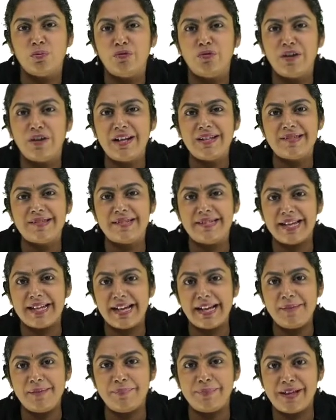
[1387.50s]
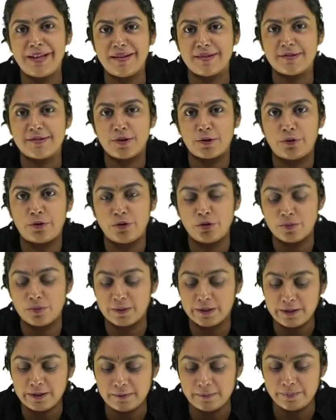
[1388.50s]
when it's damp and it's
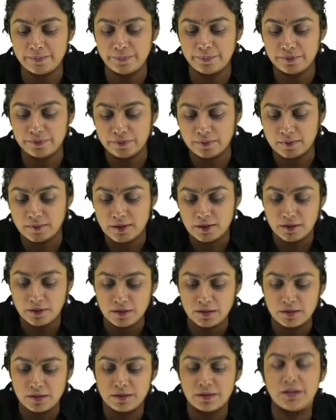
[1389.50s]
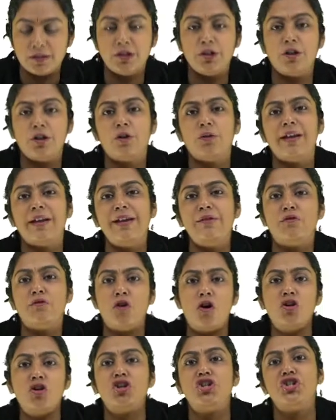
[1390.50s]
October, you're looking
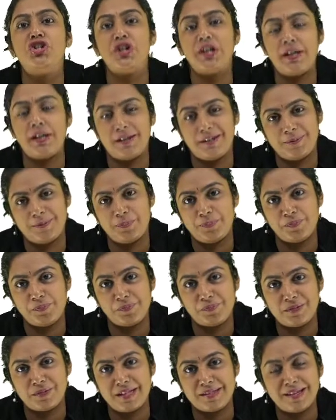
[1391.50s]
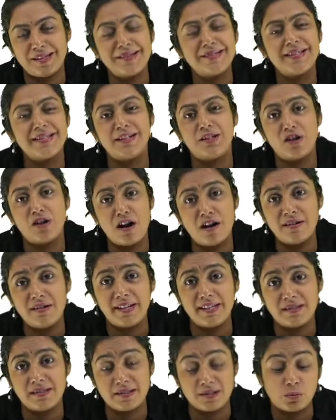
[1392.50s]
for chill. As I said,
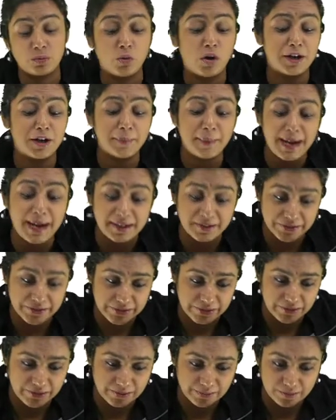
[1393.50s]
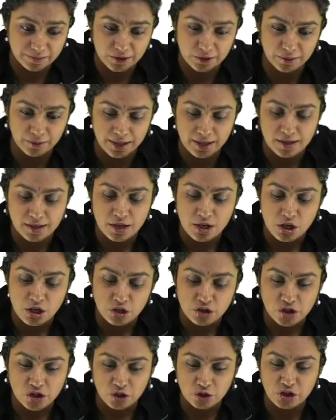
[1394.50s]
context is what matters. Okay,
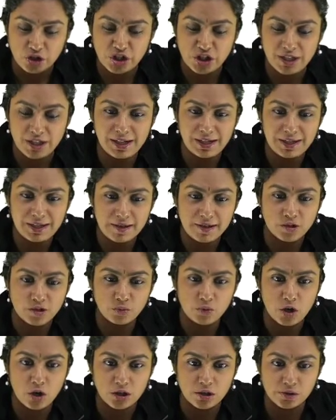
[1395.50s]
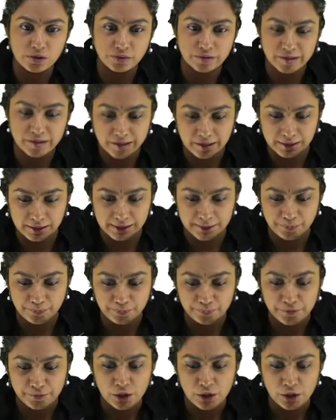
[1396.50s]
so chill is what goes here